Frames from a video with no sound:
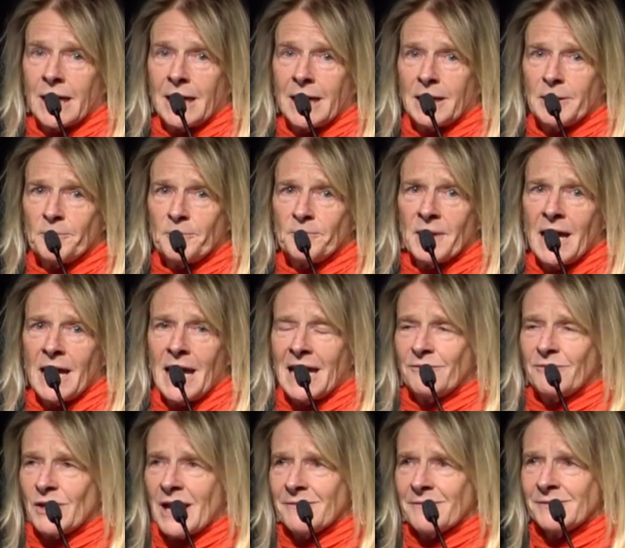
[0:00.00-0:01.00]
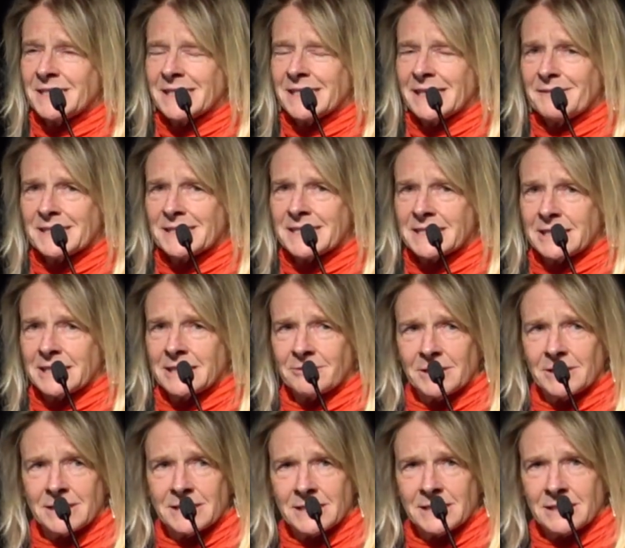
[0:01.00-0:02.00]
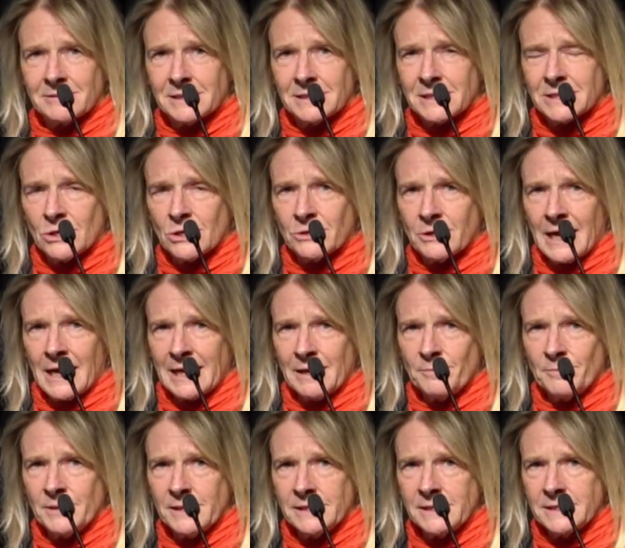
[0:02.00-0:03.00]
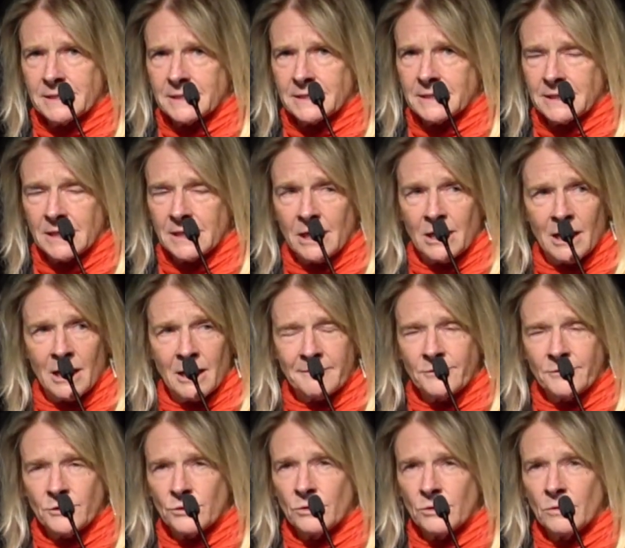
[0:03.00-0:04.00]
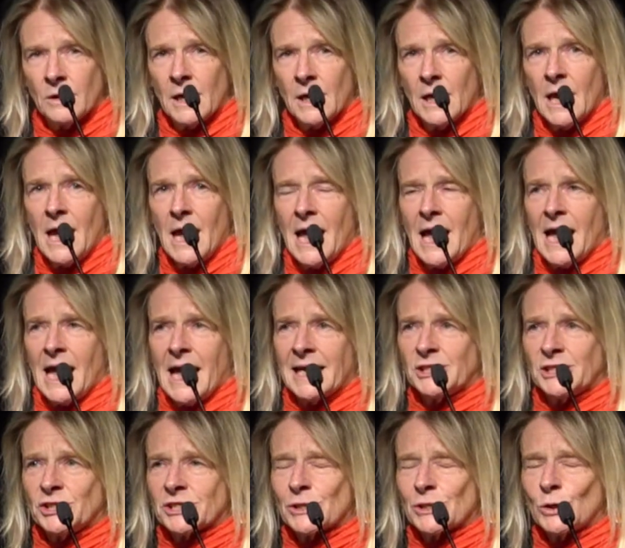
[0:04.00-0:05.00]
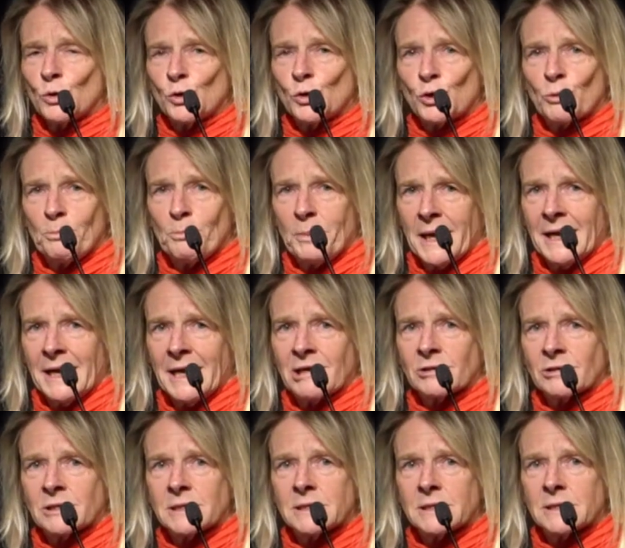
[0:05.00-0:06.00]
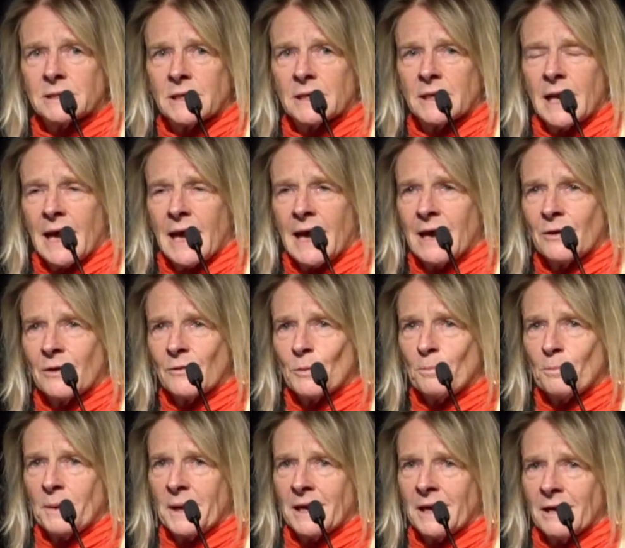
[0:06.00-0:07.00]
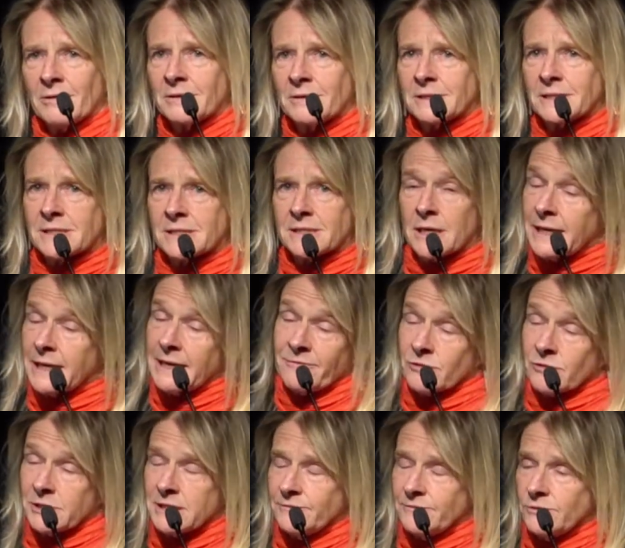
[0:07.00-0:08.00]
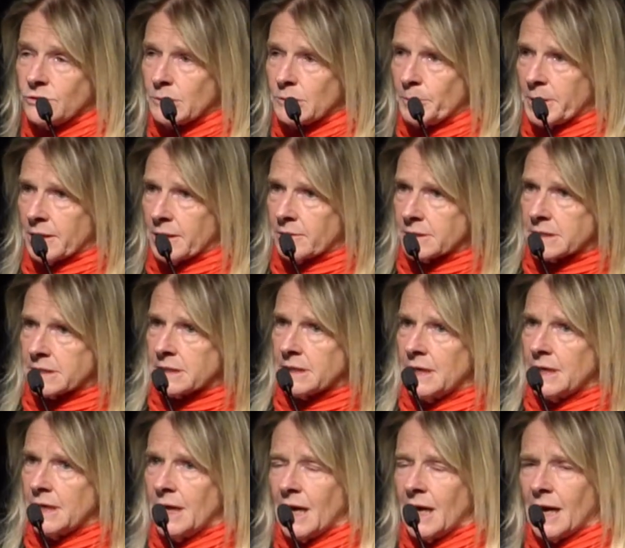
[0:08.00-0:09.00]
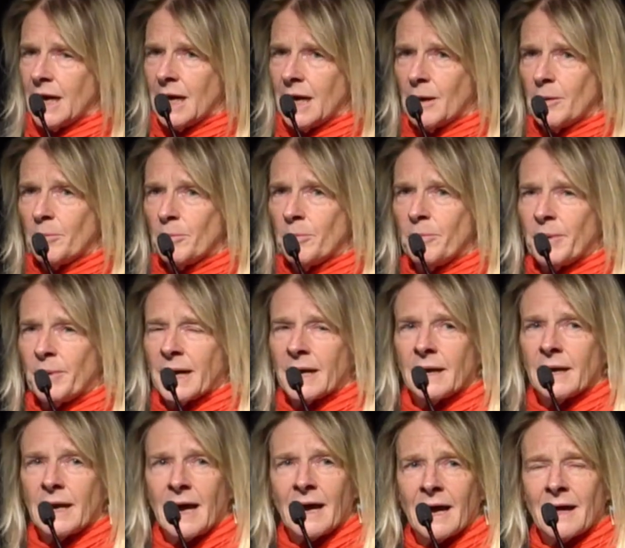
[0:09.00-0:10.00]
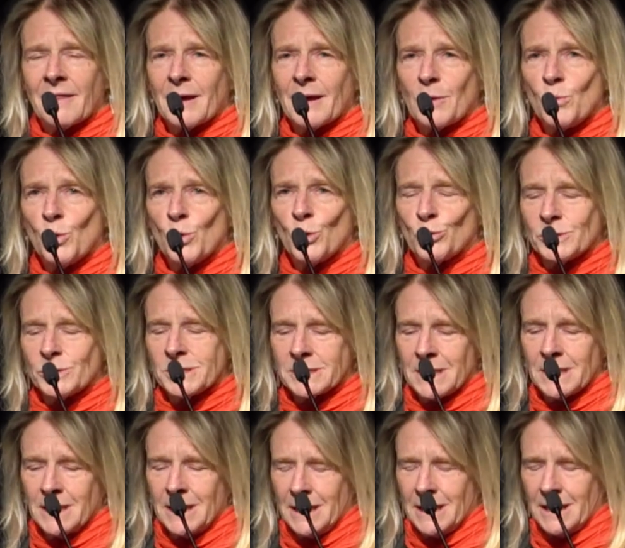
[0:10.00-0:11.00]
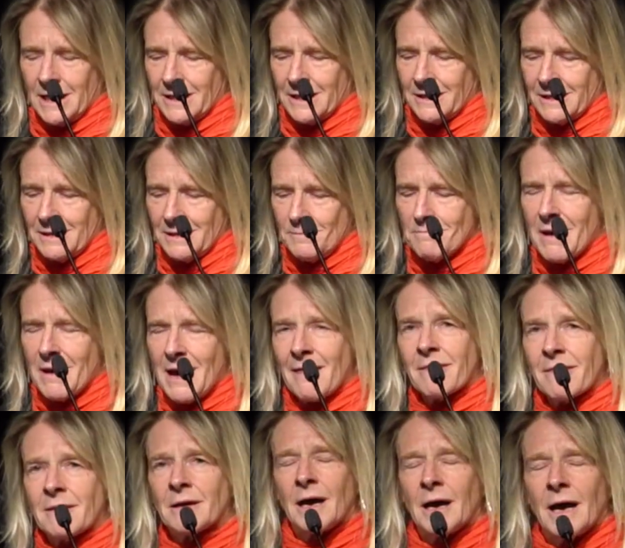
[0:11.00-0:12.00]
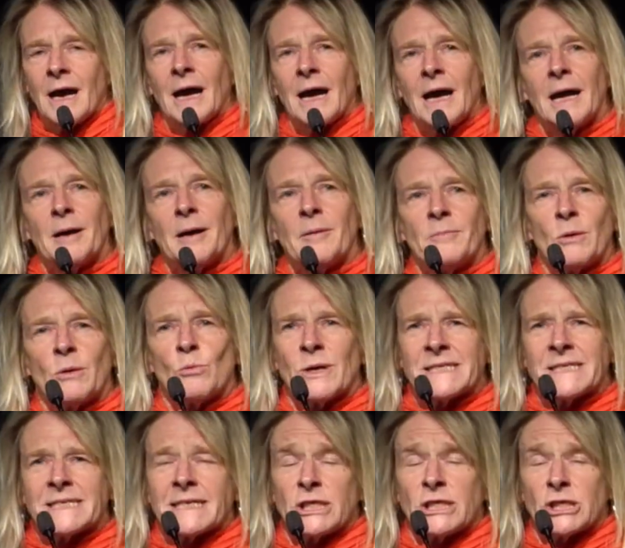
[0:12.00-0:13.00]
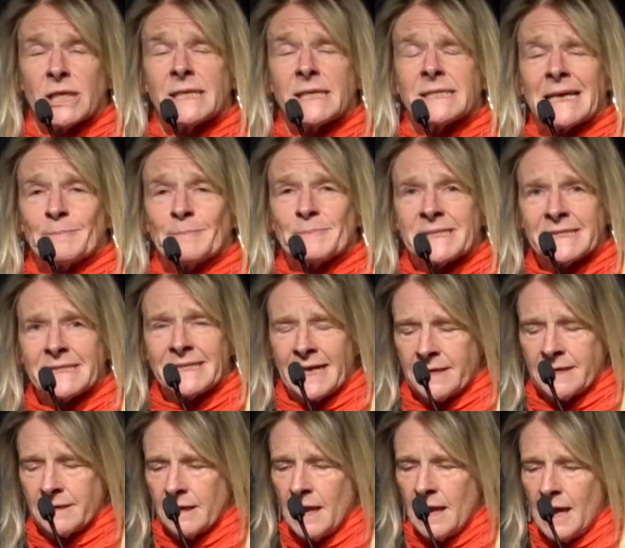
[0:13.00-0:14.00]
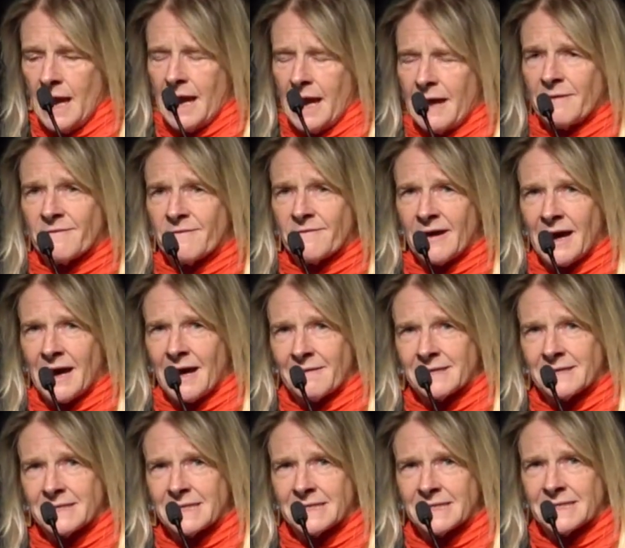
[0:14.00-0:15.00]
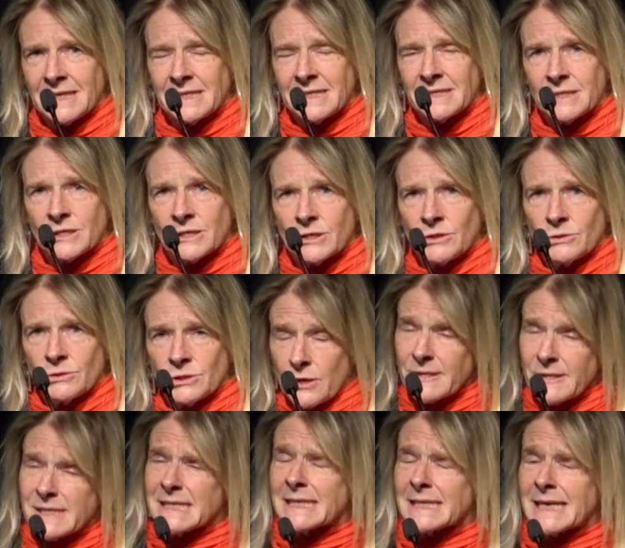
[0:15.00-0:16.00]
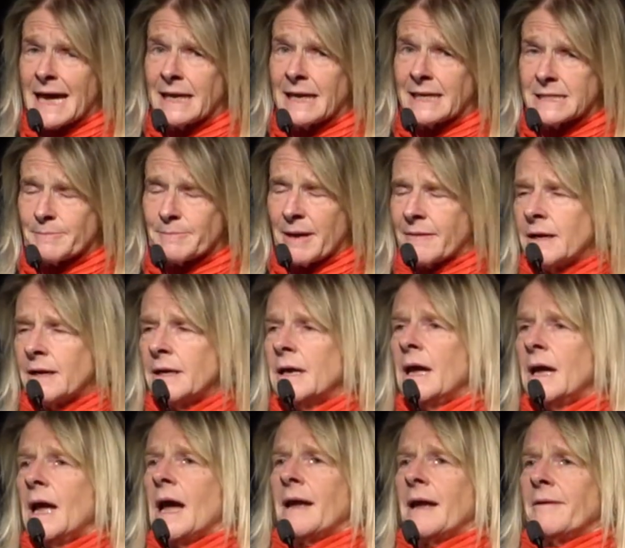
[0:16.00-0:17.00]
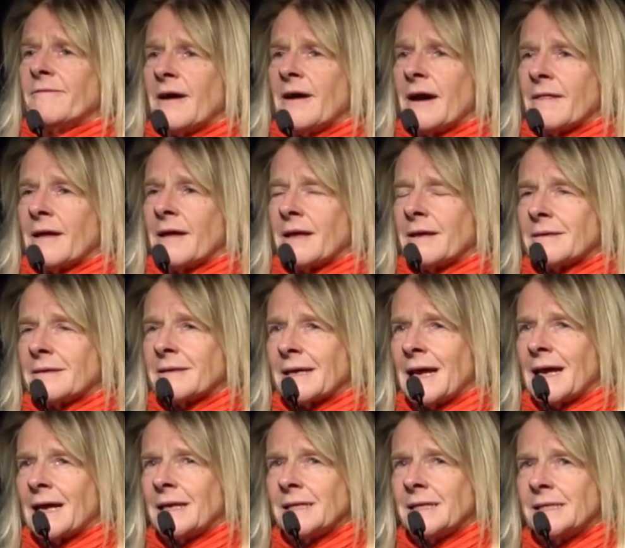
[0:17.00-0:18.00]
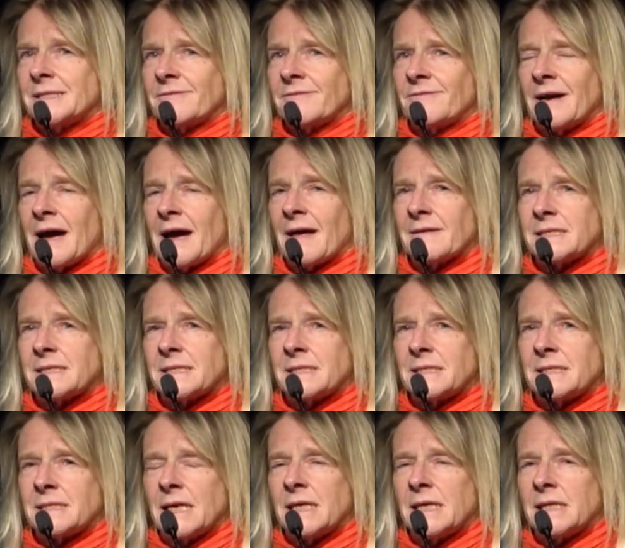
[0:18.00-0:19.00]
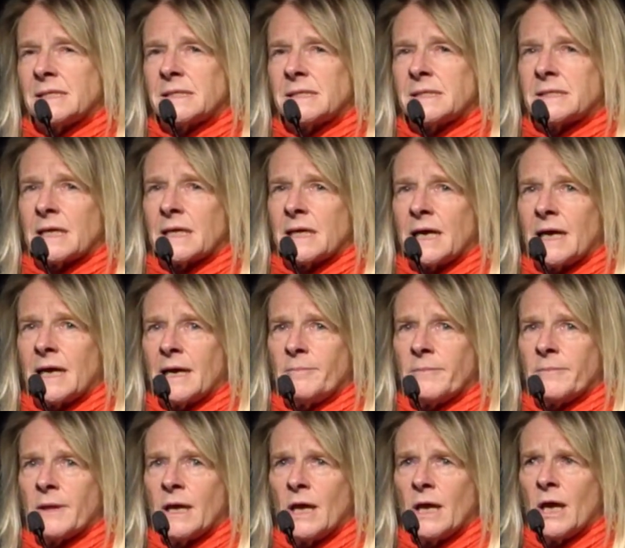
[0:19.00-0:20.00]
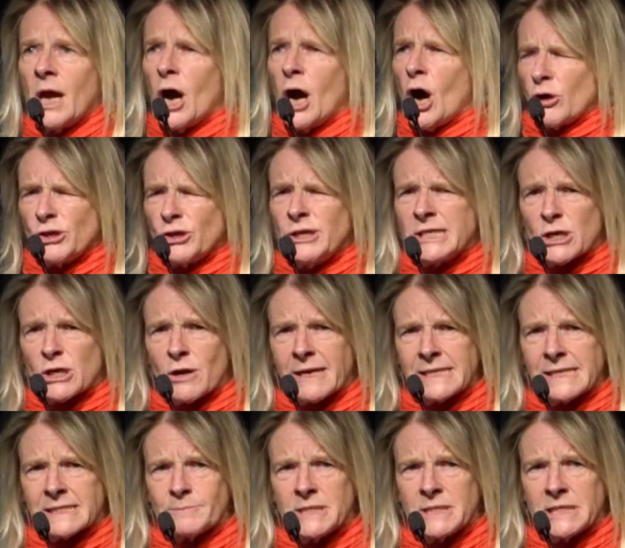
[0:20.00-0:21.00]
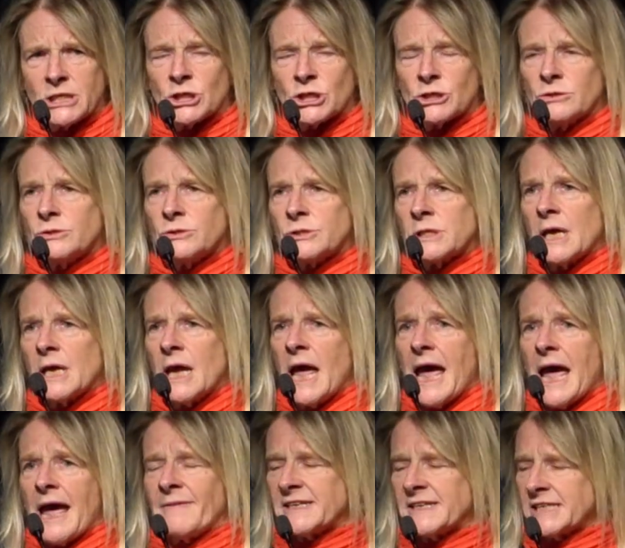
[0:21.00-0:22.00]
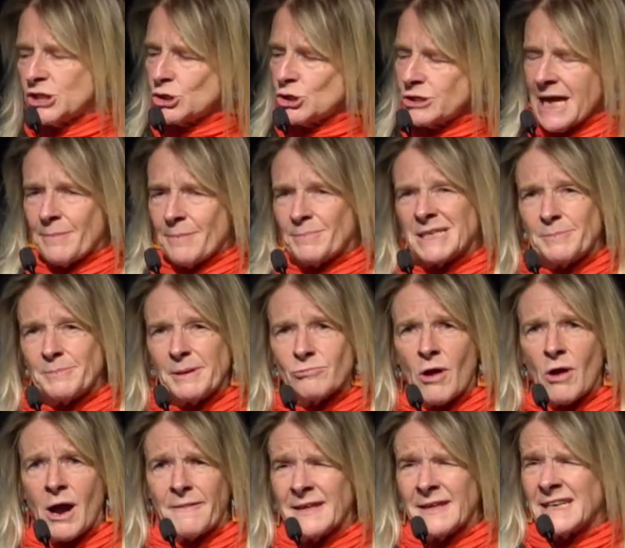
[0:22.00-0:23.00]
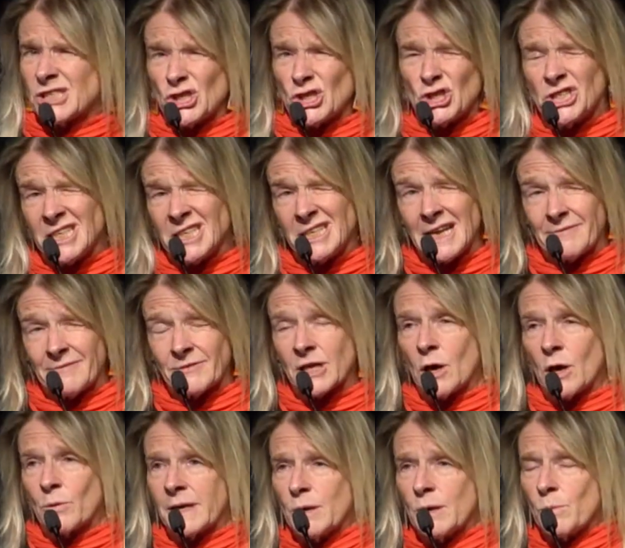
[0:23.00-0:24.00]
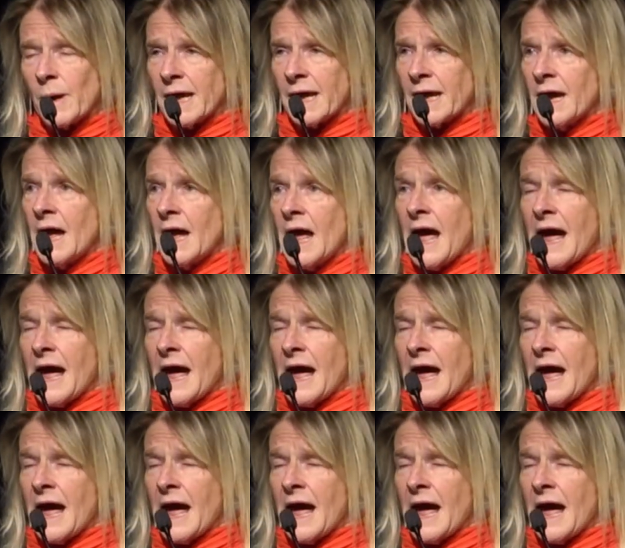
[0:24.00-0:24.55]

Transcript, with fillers: Um, and if you haven't seen the series, it's on A B C iView, and just look at the parents and how the parents, I never interviewed the parents, um, but how they were is the mother um, at one stage gets upset, and the father says to her, so this is Kelly's mother and father, Kelly's father says, um, oh, you need to go and get some tissues. And the tissues happened to be right there, so she didn't have to go anywhere.